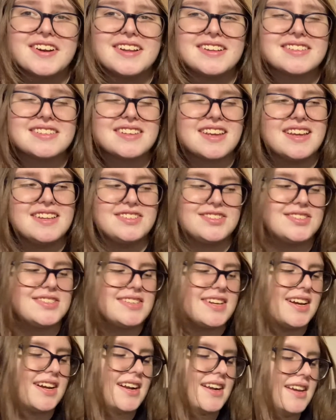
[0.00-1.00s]
It's just
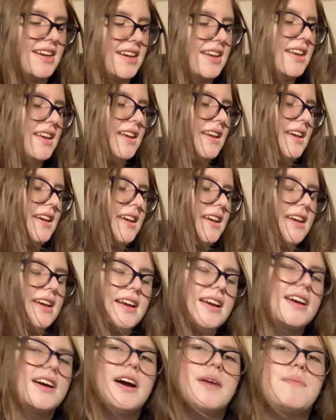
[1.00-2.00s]
not gonna
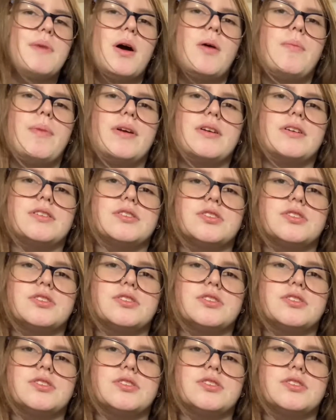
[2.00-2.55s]
come out better.